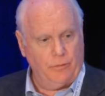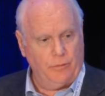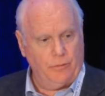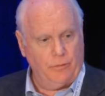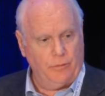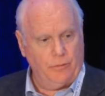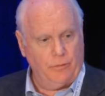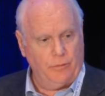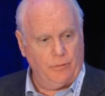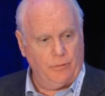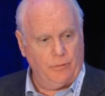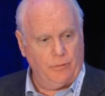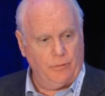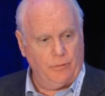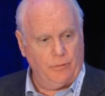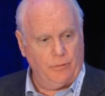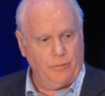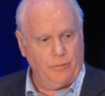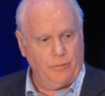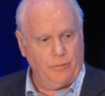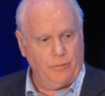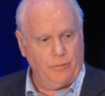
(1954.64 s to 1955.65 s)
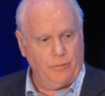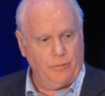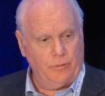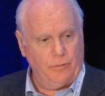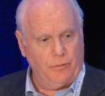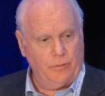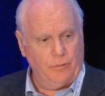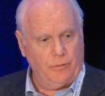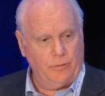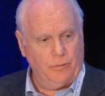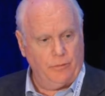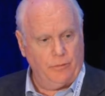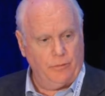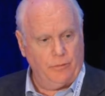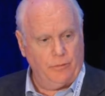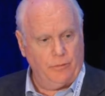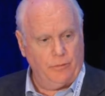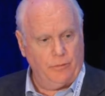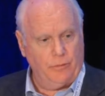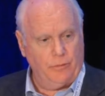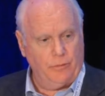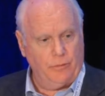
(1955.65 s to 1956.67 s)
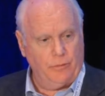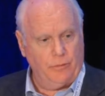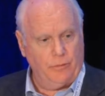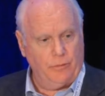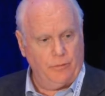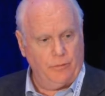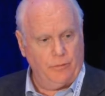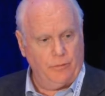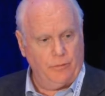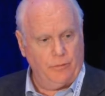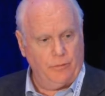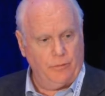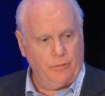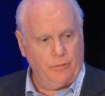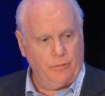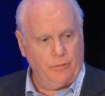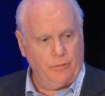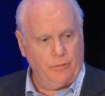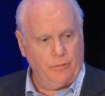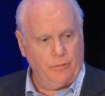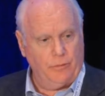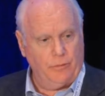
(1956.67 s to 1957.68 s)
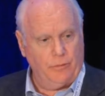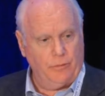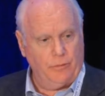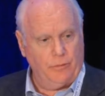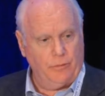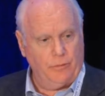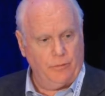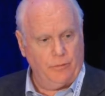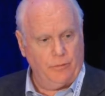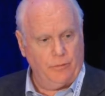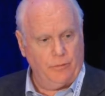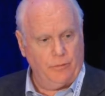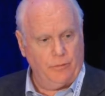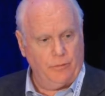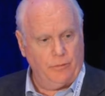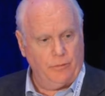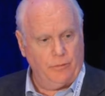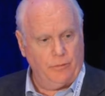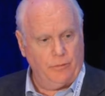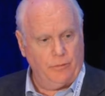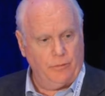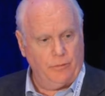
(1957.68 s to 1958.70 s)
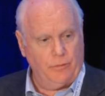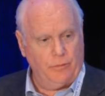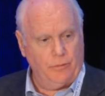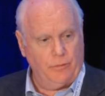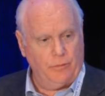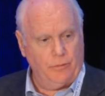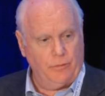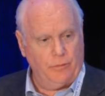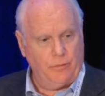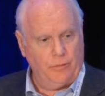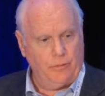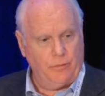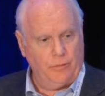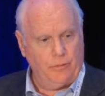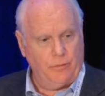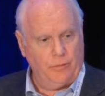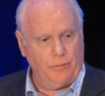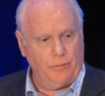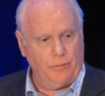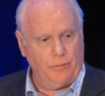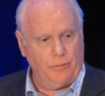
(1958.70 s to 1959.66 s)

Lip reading: This is a still picture; no speech is visible.